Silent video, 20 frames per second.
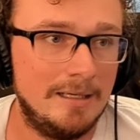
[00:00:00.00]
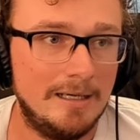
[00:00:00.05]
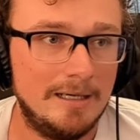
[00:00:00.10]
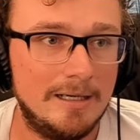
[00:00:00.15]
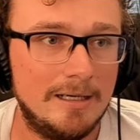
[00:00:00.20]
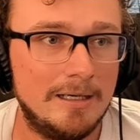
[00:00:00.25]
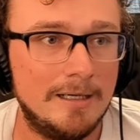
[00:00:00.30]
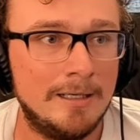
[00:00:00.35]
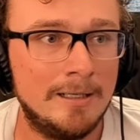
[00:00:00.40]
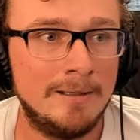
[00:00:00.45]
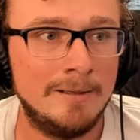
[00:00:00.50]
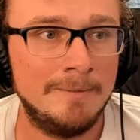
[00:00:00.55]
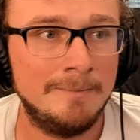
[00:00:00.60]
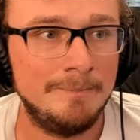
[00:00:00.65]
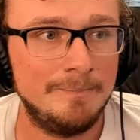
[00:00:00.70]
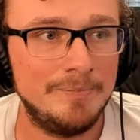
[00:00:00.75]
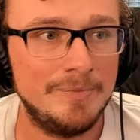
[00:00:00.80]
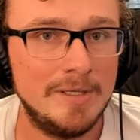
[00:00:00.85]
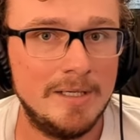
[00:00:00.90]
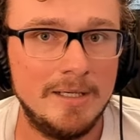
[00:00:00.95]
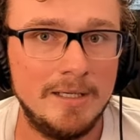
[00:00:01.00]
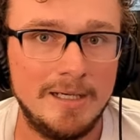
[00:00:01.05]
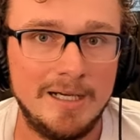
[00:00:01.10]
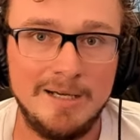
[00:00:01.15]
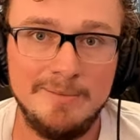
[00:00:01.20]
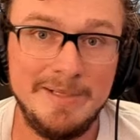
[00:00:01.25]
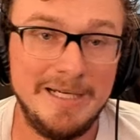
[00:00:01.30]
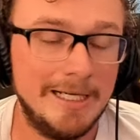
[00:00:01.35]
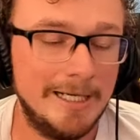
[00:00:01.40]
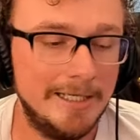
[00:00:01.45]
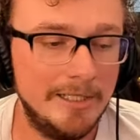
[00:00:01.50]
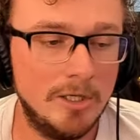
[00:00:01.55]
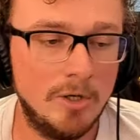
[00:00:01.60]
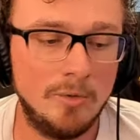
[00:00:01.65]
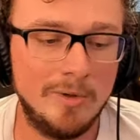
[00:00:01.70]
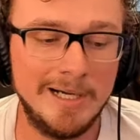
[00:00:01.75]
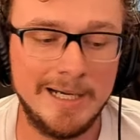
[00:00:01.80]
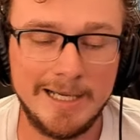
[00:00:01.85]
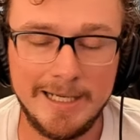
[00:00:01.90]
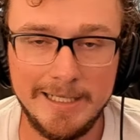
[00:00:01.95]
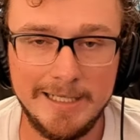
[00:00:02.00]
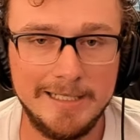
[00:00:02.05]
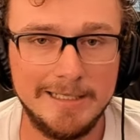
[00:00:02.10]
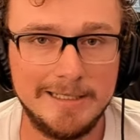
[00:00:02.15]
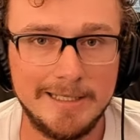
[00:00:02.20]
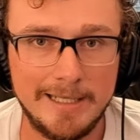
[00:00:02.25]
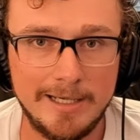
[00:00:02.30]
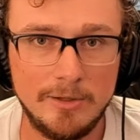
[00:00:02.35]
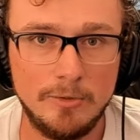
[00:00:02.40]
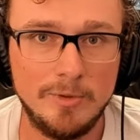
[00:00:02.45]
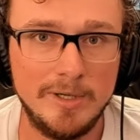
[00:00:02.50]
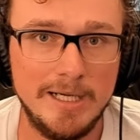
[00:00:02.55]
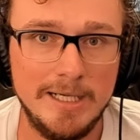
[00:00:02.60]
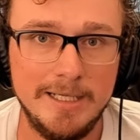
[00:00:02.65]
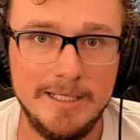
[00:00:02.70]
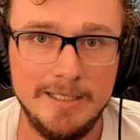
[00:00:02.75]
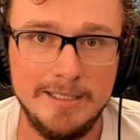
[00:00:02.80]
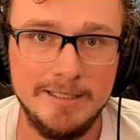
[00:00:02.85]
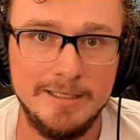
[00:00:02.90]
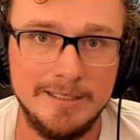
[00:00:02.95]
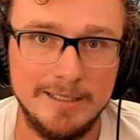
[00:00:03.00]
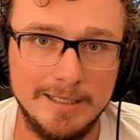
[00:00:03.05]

Um, I mean, I know when I get that way,